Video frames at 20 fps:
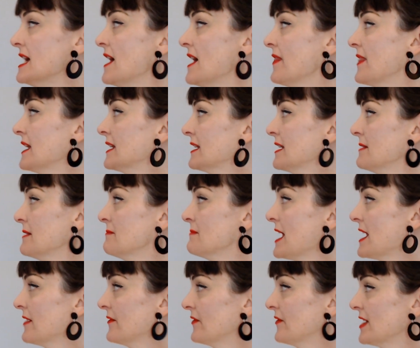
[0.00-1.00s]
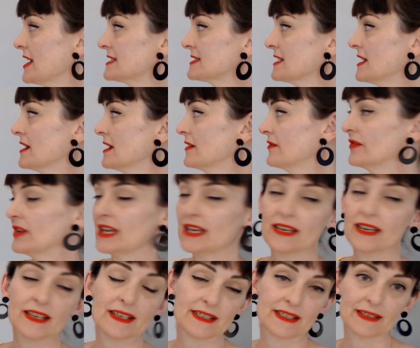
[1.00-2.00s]
that can manifest
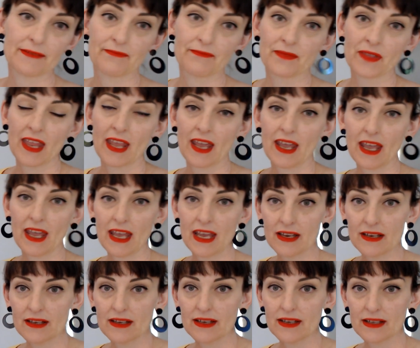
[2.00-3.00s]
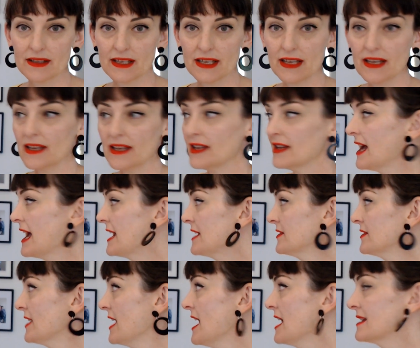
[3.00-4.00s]
Venus in the
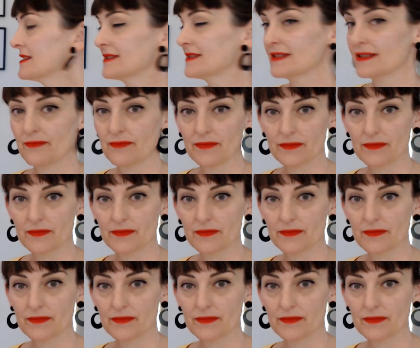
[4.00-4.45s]
8th house.